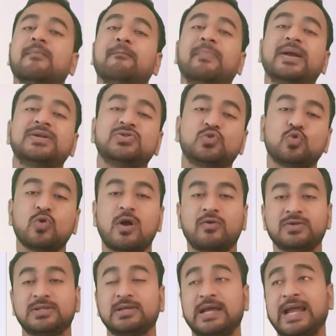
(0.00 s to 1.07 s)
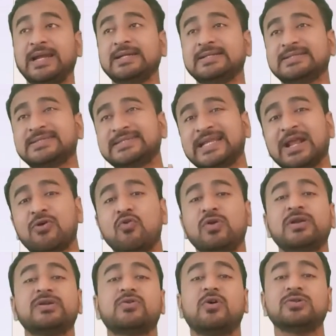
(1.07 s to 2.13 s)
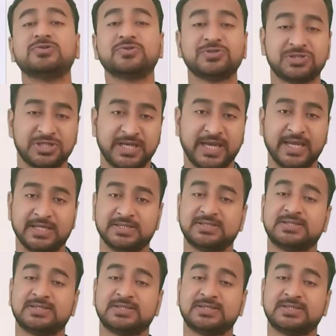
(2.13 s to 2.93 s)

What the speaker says: but throughout and the stakeholder also change.